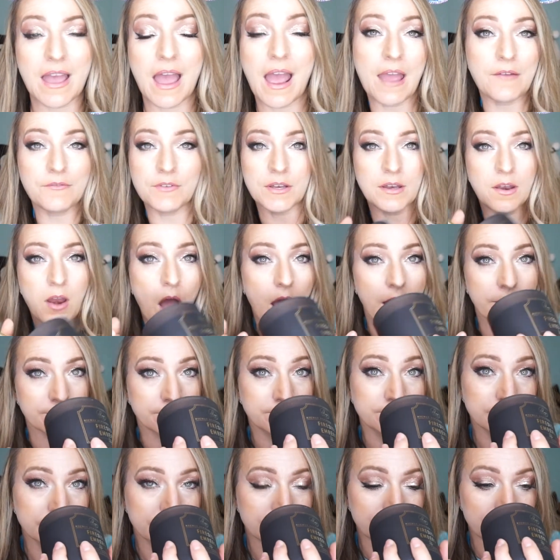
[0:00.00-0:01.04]
I have not,
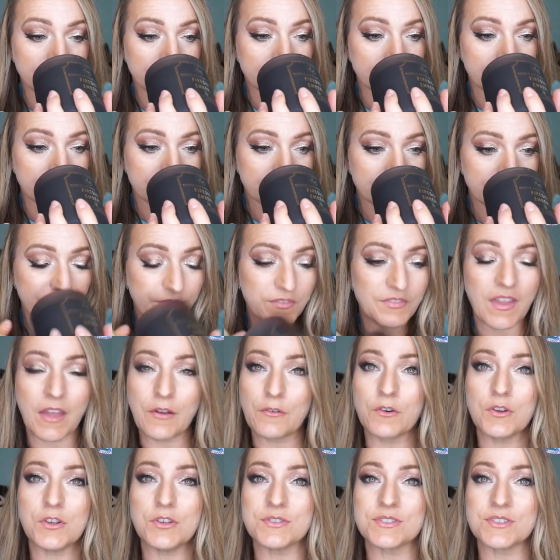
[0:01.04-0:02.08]

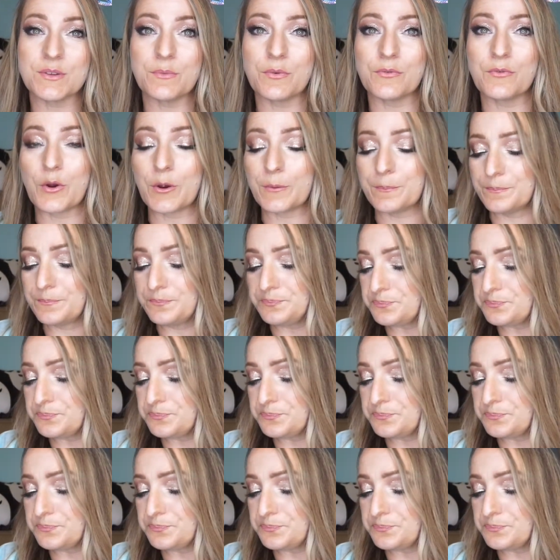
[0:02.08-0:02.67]
never used them before.